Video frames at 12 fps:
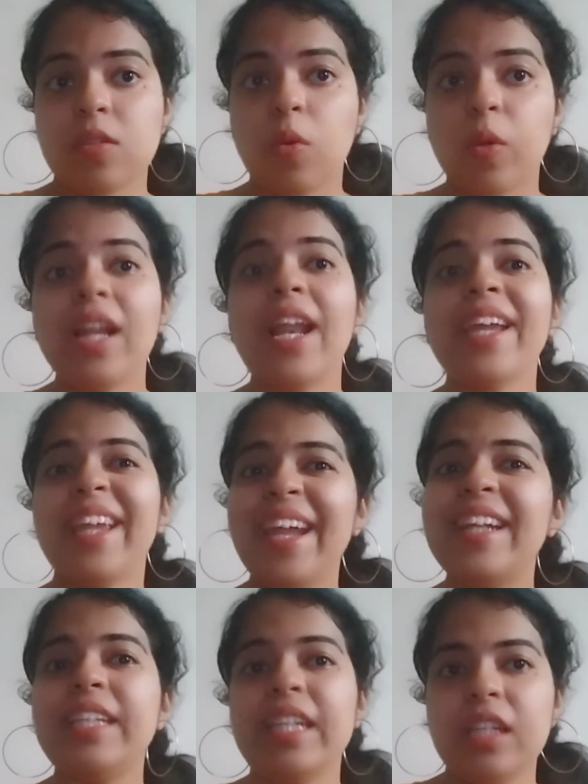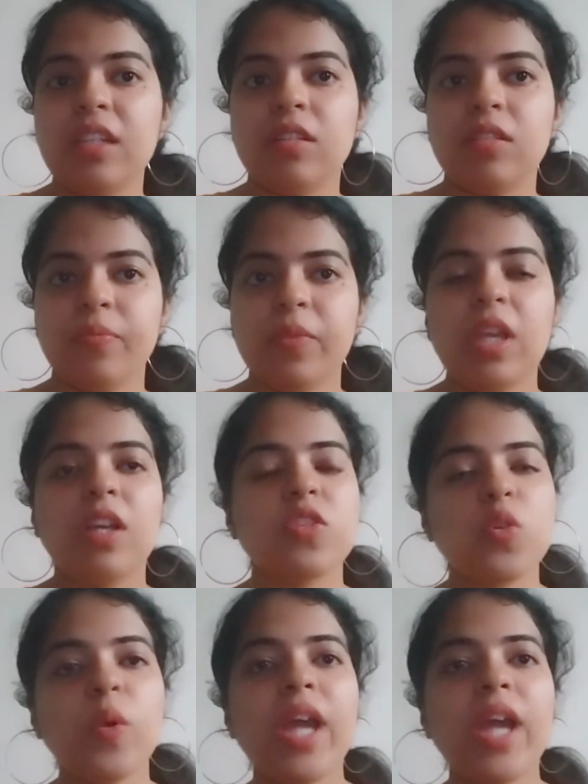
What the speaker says: Okay, like 18. So